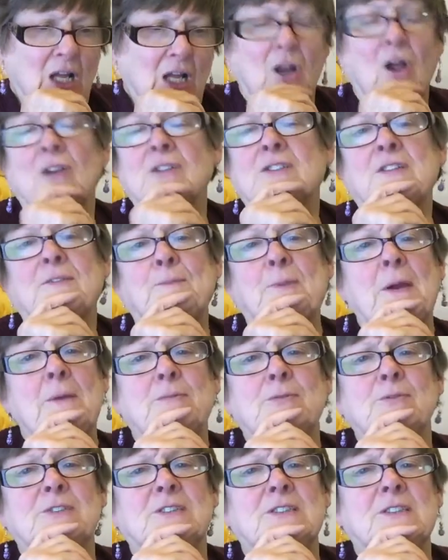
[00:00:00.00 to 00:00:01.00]
Lots of
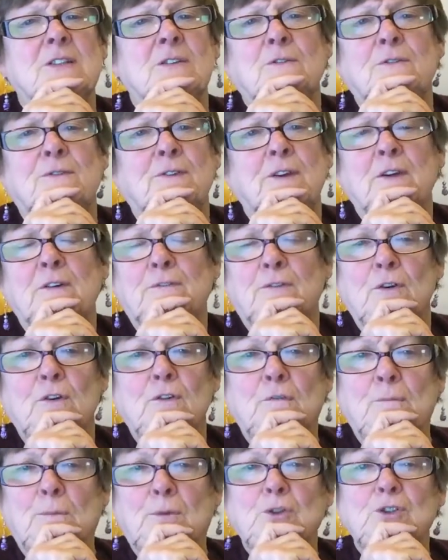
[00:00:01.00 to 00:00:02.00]
people still fearful
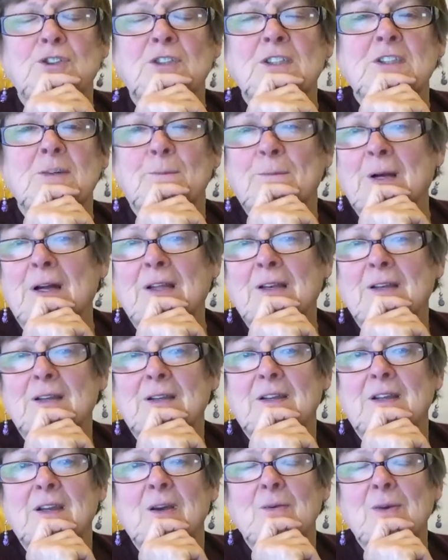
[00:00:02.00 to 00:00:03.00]
of pushing the button
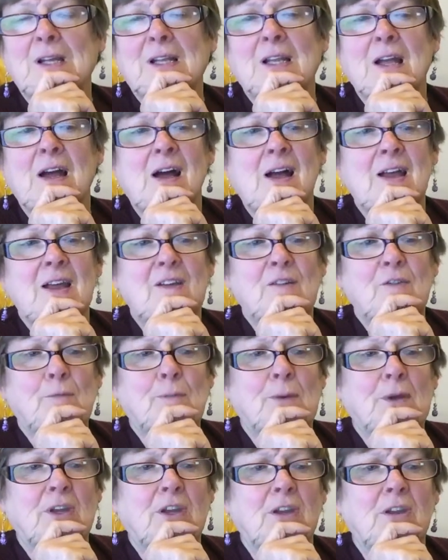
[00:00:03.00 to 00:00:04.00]
and going live,
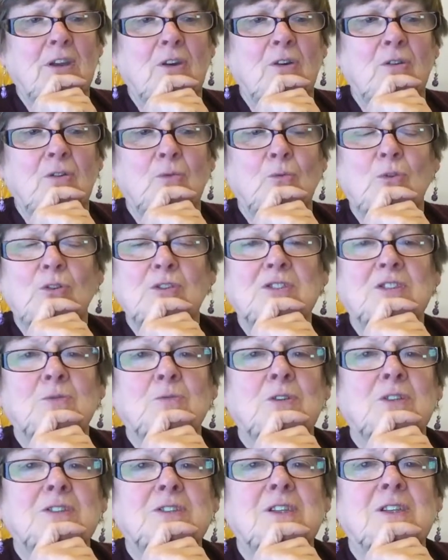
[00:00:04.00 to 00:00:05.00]
but you know, what's the
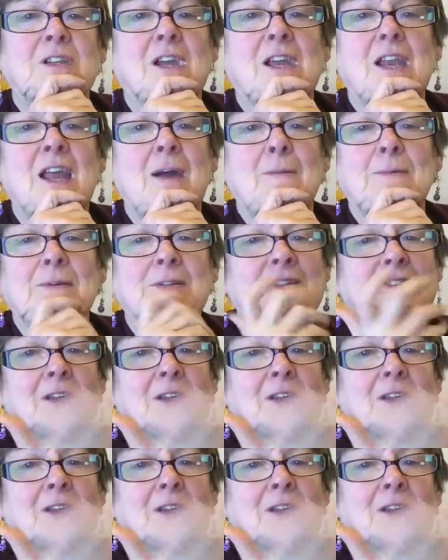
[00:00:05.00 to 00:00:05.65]
worst that can happen?